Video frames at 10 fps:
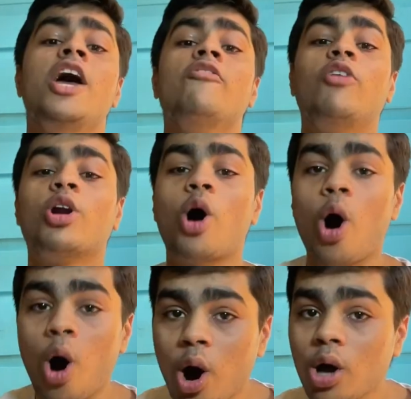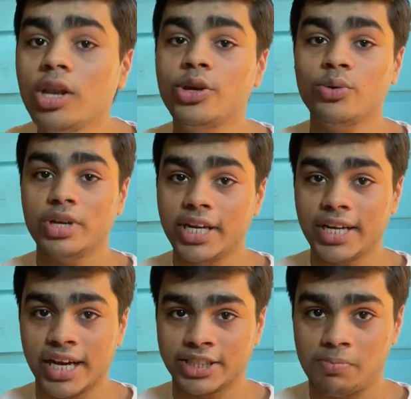for all you
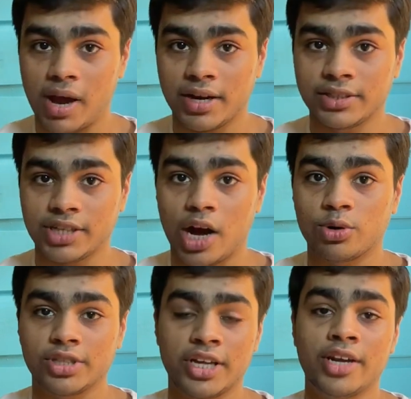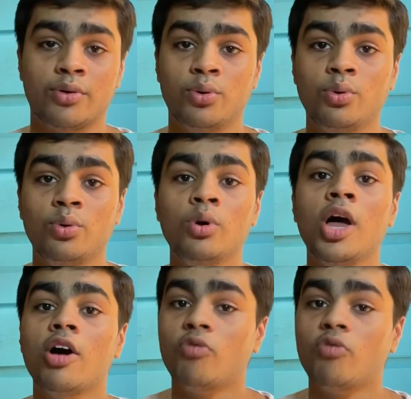NEET aspirants out there who